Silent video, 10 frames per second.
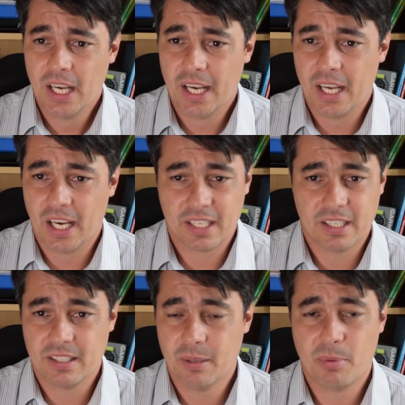I
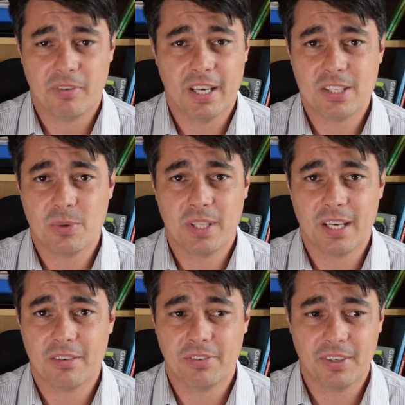can provide you with
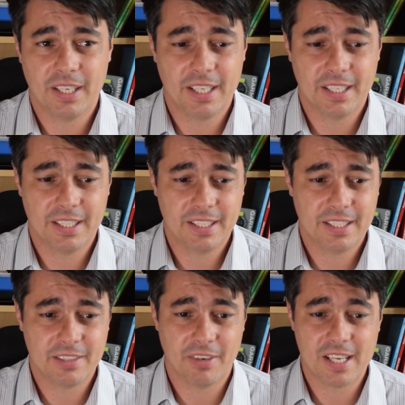enough
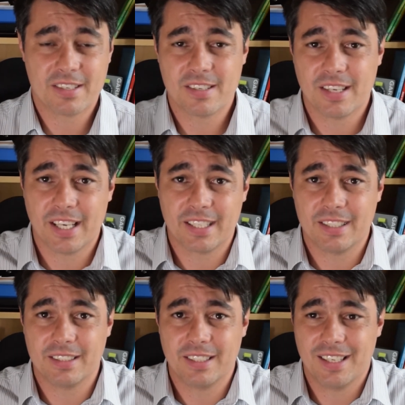advice as I
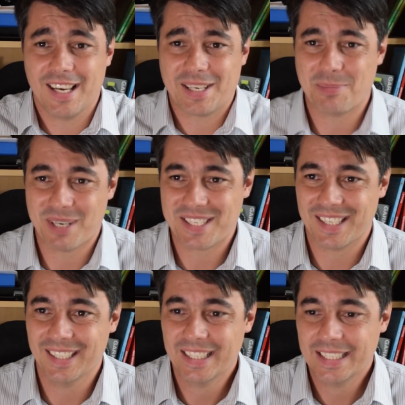can
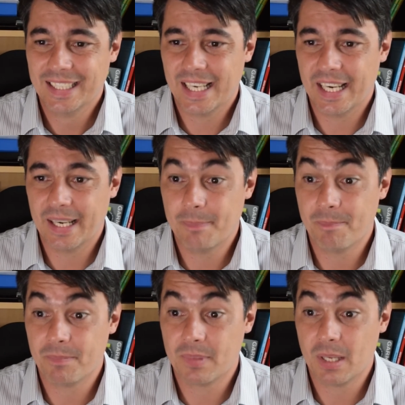muster.
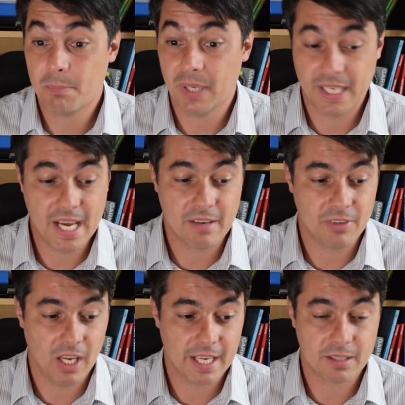But yeah, if
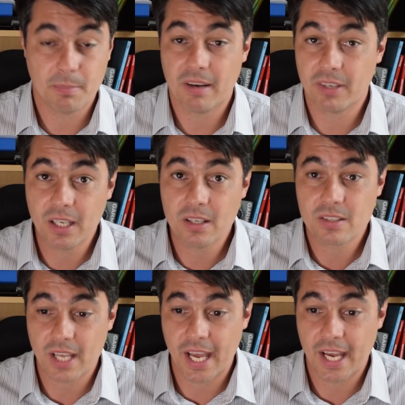you like my
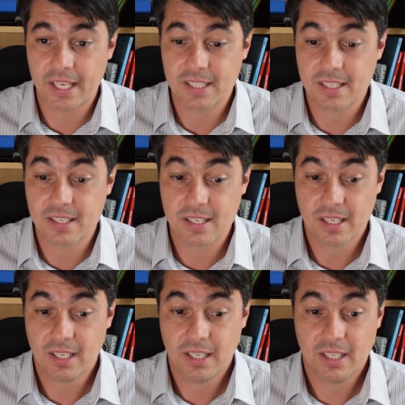videos and
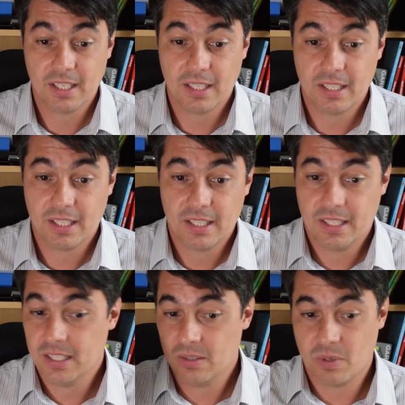
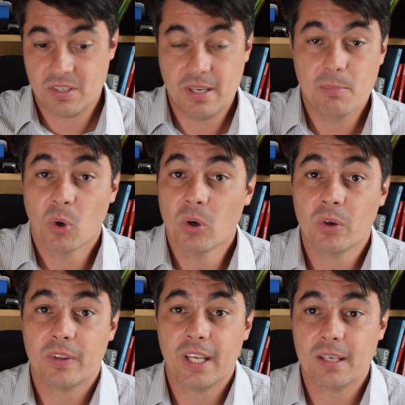want to see
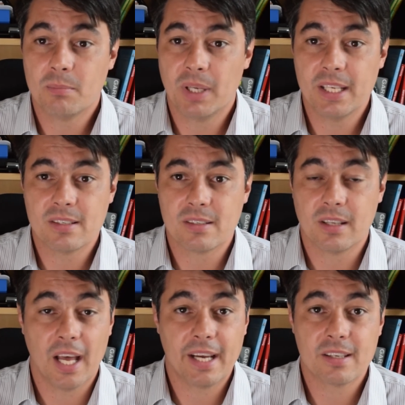more, then please
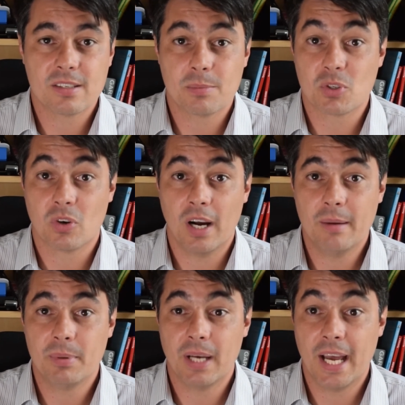like and
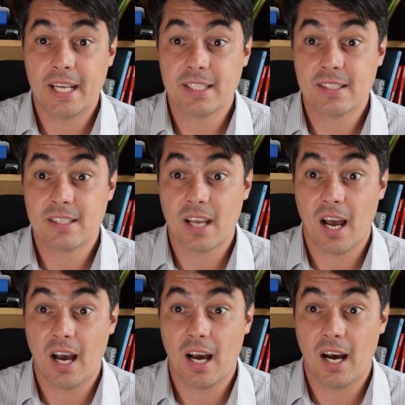subscribe, and
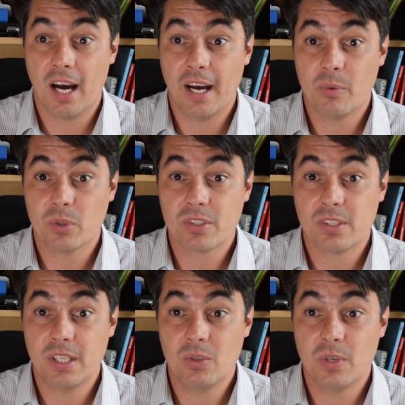I will
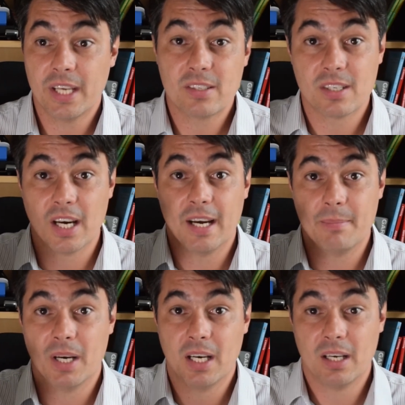see you next
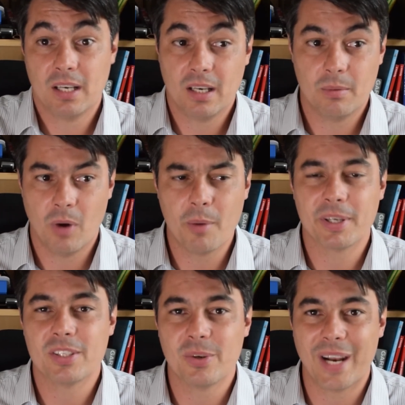time. I'm
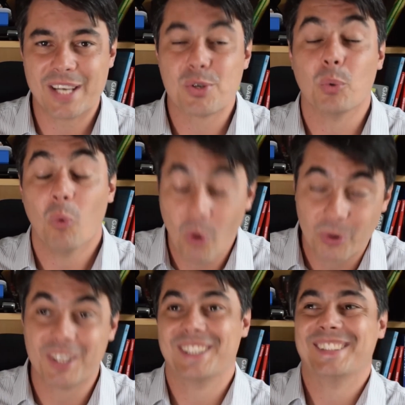hoping to do an actual
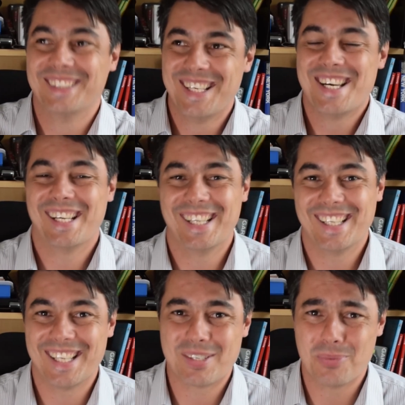walk
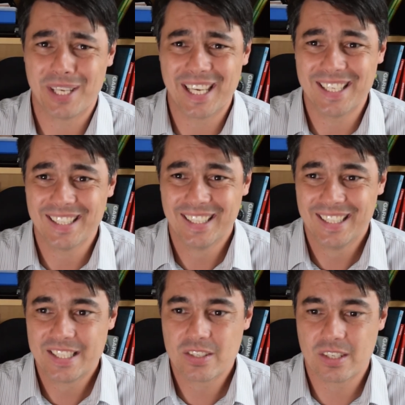next weekend,
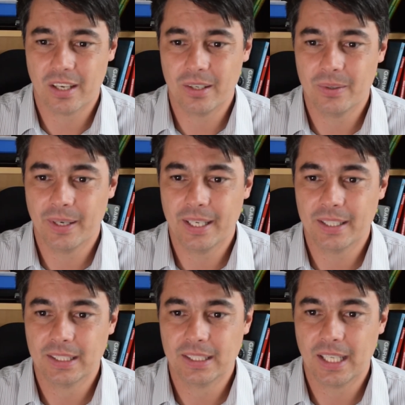
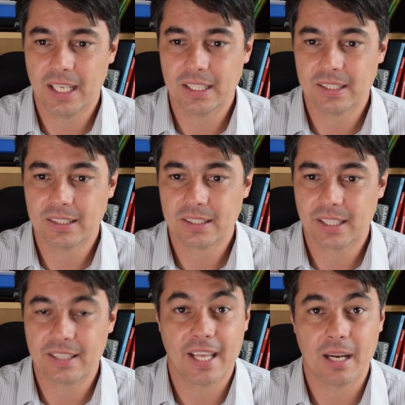so I'll get that